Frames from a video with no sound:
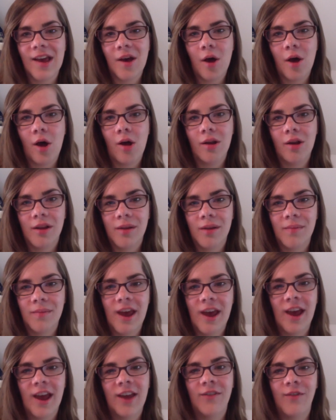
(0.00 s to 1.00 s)

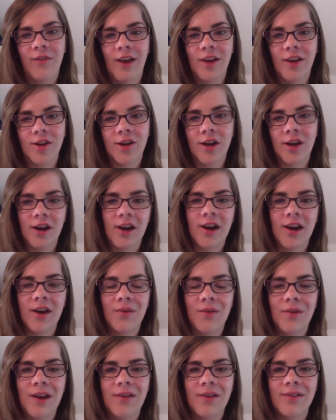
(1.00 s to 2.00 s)
ultimate adventure
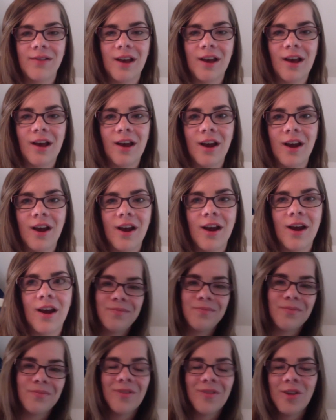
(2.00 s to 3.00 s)
when I was younger.
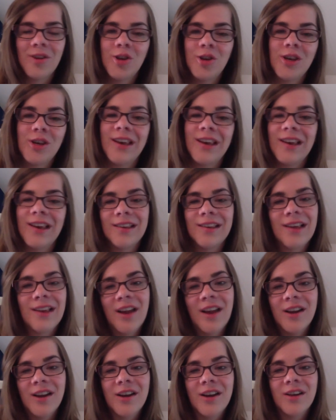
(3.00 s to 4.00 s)
She gets
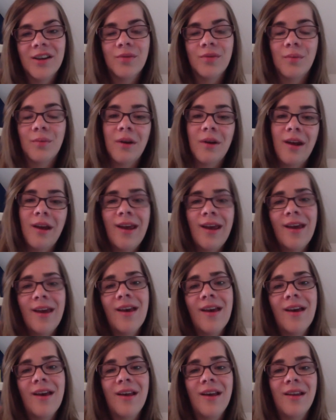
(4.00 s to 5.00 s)
letters from her
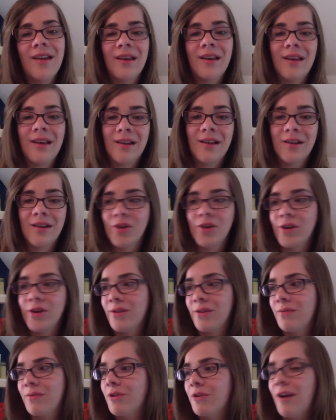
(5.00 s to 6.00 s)
aunt, and
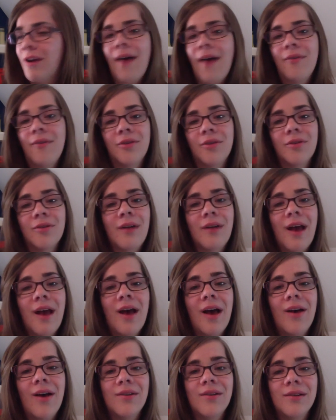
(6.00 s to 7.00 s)
she travels
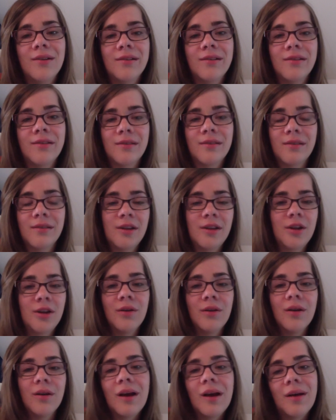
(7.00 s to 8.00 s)
around
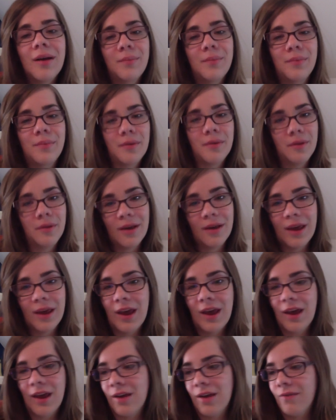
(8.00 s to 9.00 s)
Europe
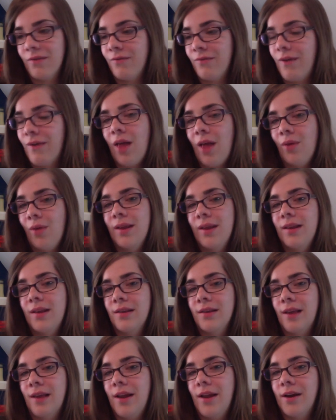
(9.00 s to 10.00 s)
looking and following these
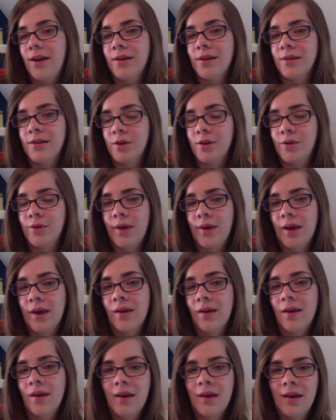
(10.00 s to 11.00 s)
letters and doing
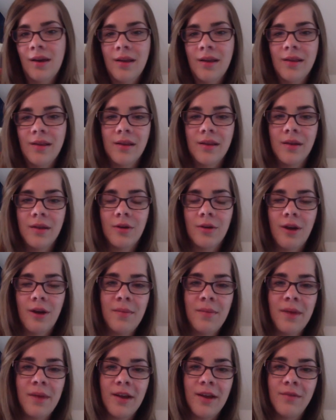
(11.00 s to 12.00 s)
this great
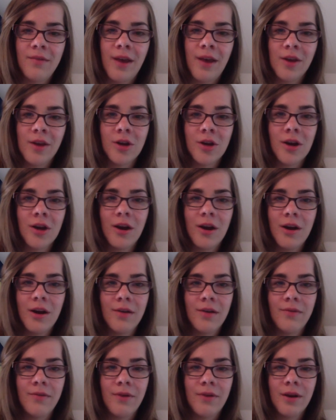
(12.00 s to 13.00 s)
big adventure
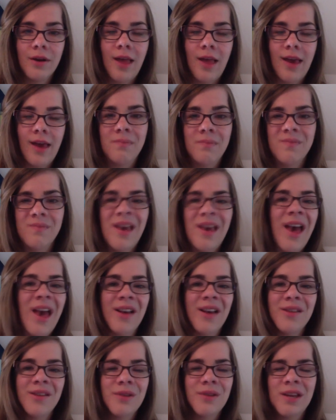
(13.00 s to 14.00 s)
of her life. Yeah,
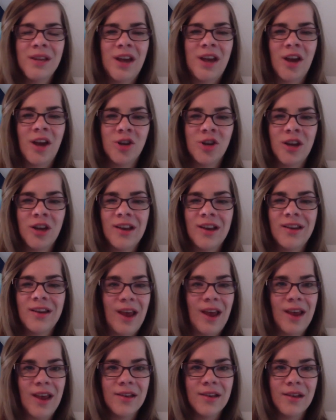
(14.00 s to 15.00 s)
it's really touching and
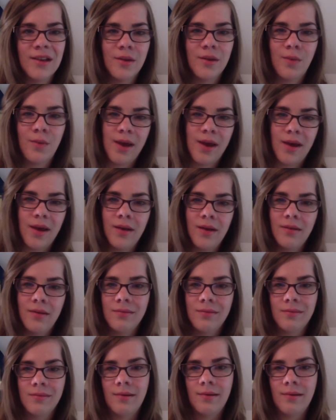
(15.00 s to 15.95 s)
nice and sweet, and